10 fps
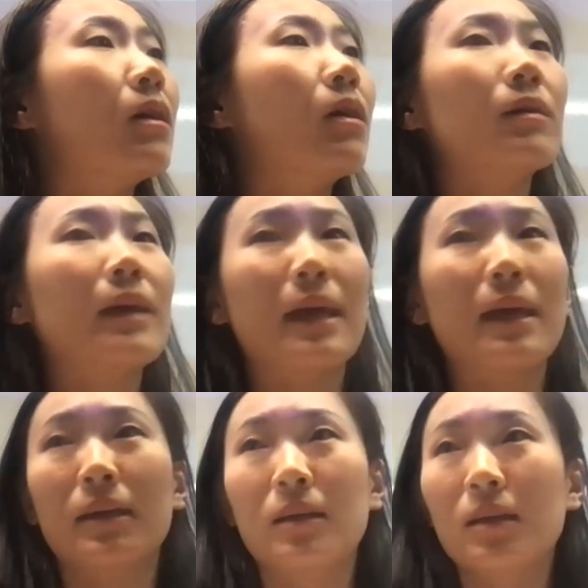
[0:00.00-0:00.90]

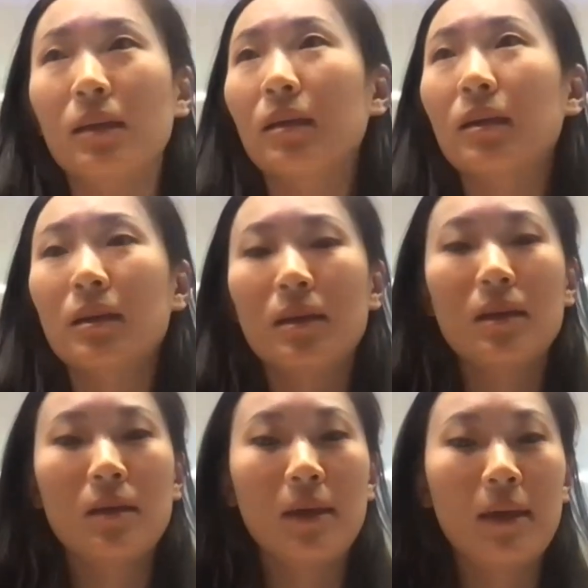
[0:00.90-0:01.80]
Okay.
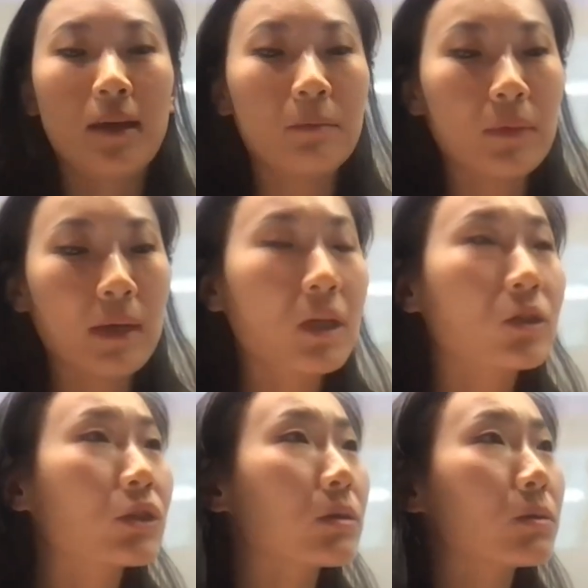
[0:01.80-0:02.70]
Yeah, I'm
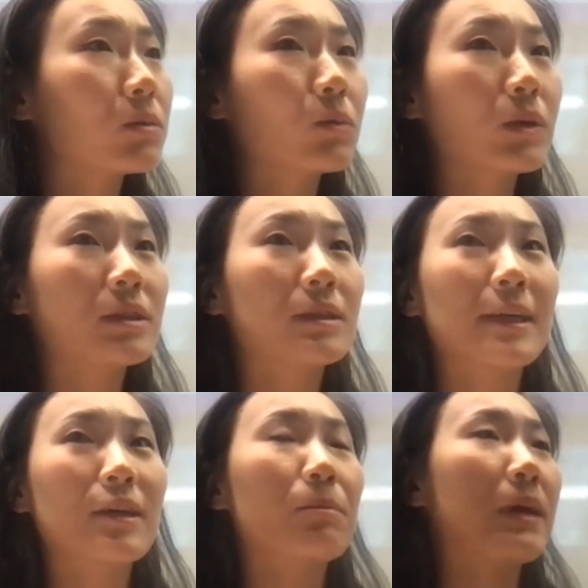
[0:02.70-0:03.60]
not sure what's
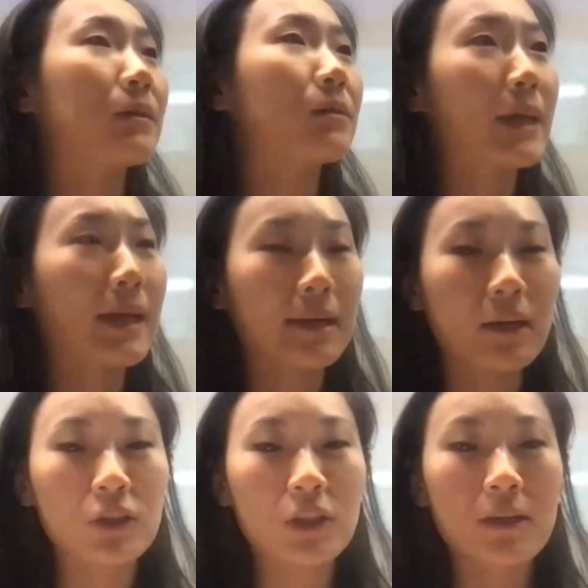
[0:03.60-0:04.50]
like a better way I
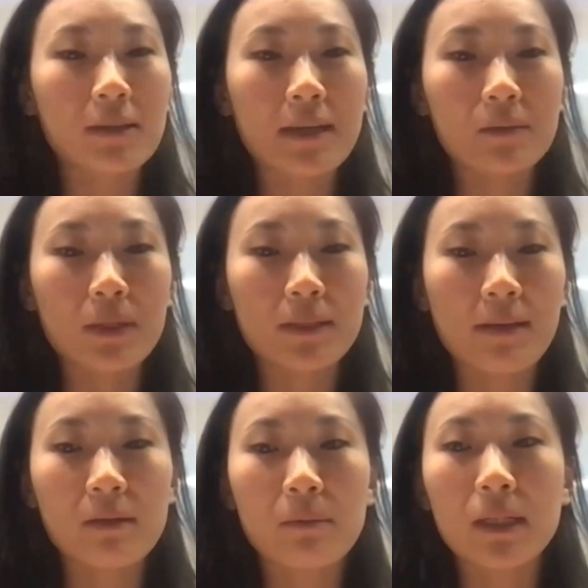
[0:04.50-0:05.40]
can share that with
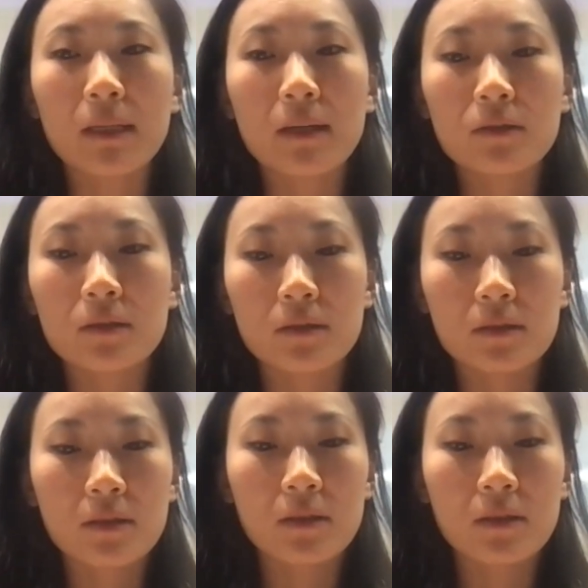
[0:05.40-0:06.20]
everybody else.